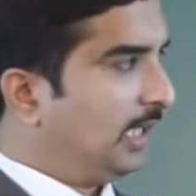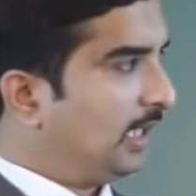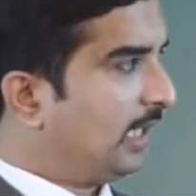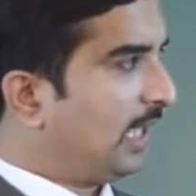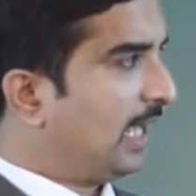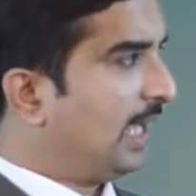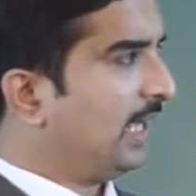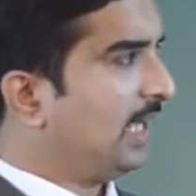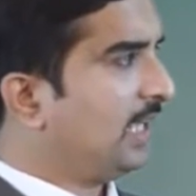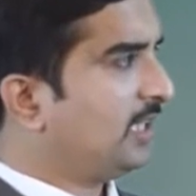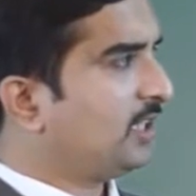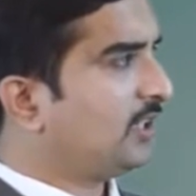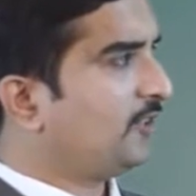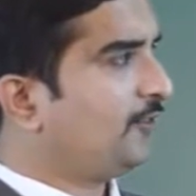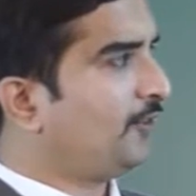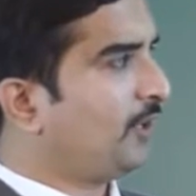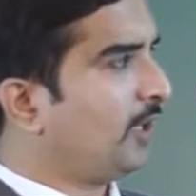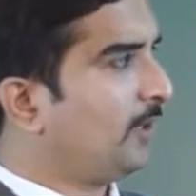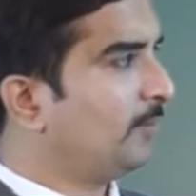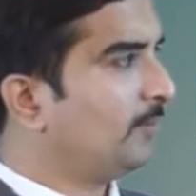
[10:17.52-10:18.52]
It arises
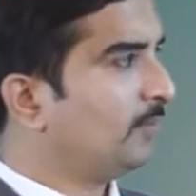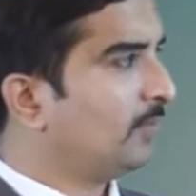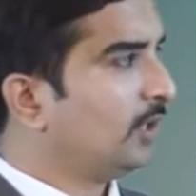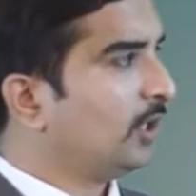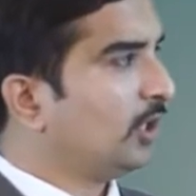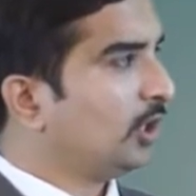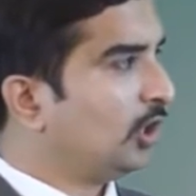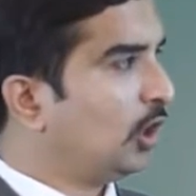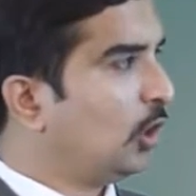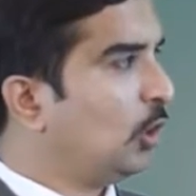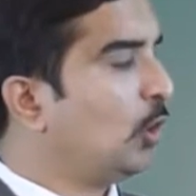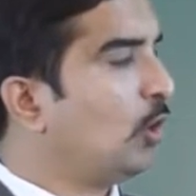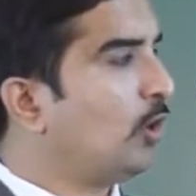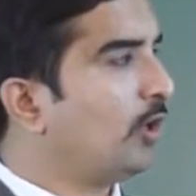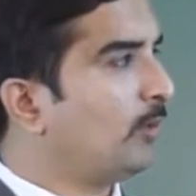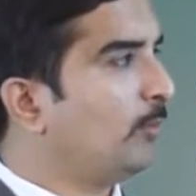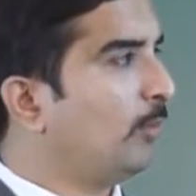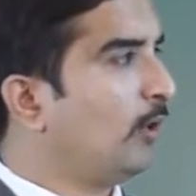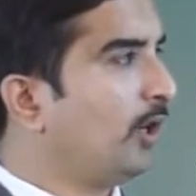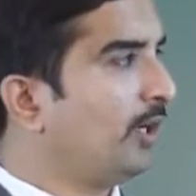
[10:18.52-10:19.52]
from the
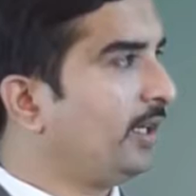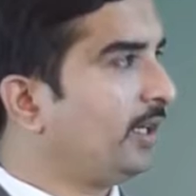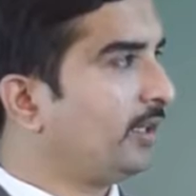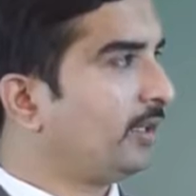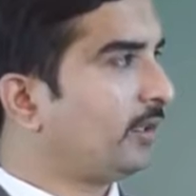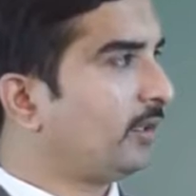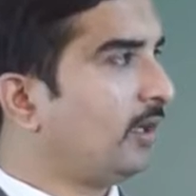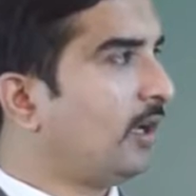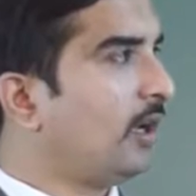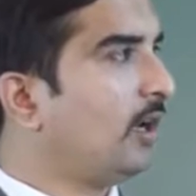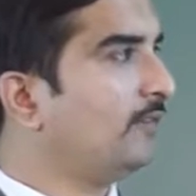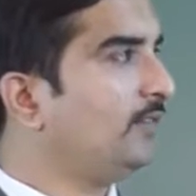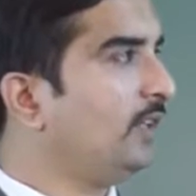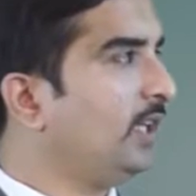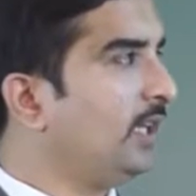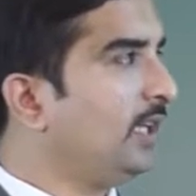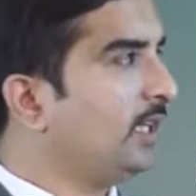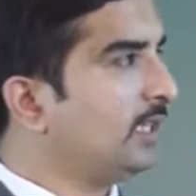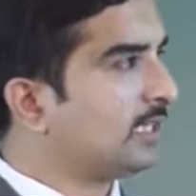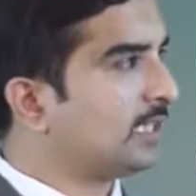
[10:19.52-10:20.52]
lower border of
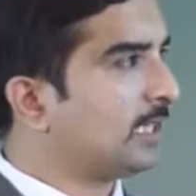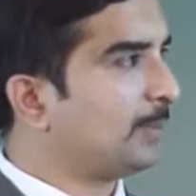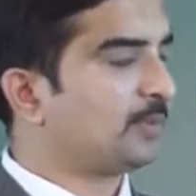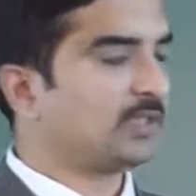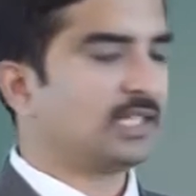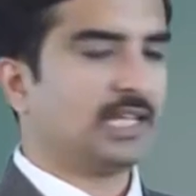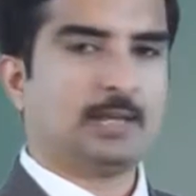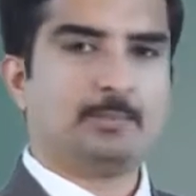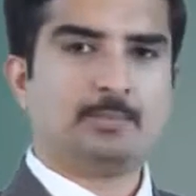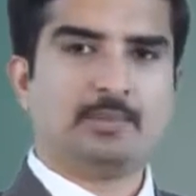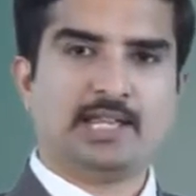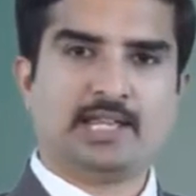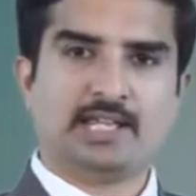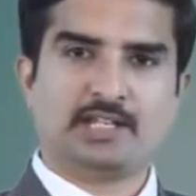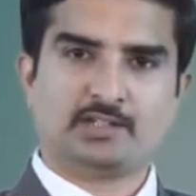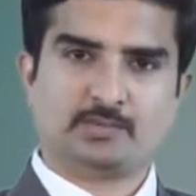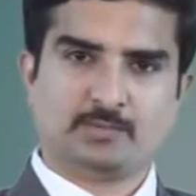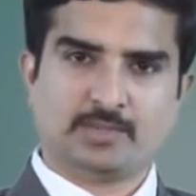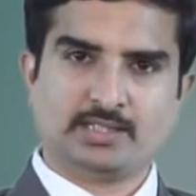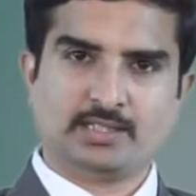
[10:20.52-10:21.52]
the
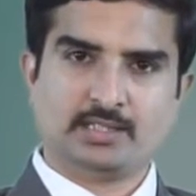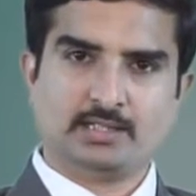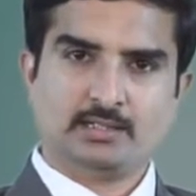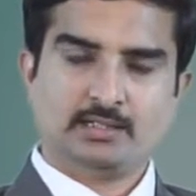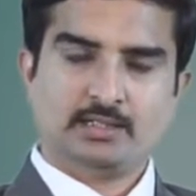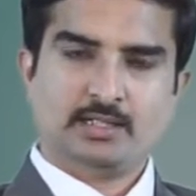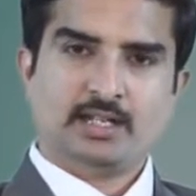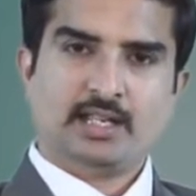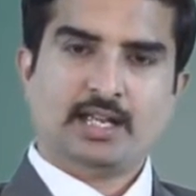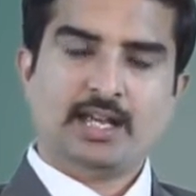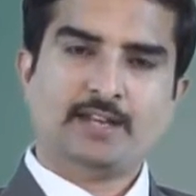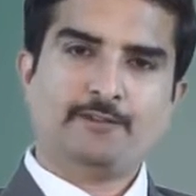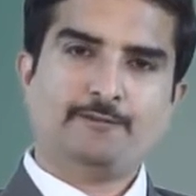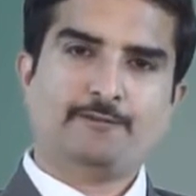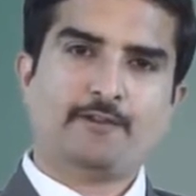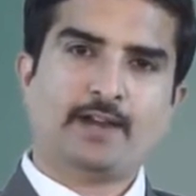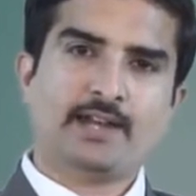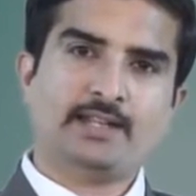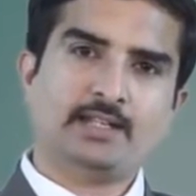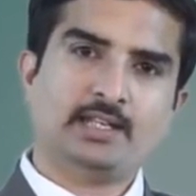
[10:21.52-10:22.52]
subscapularis muscle and
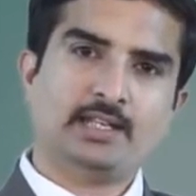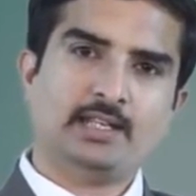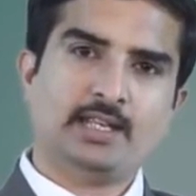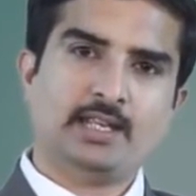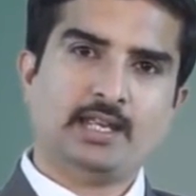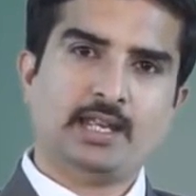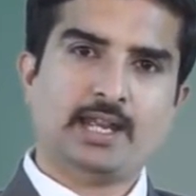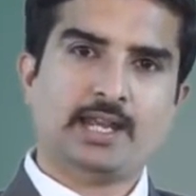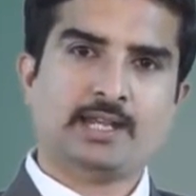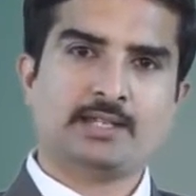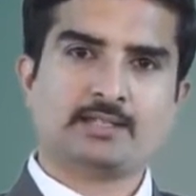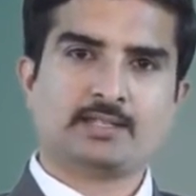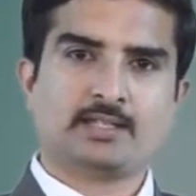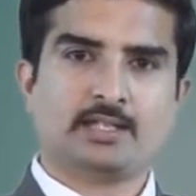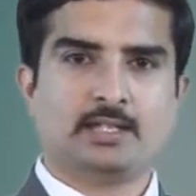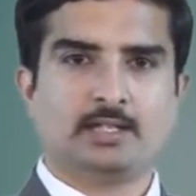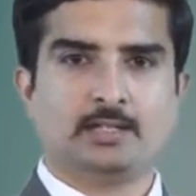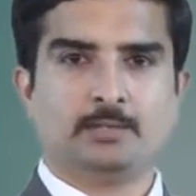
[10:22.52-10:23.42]
finally ends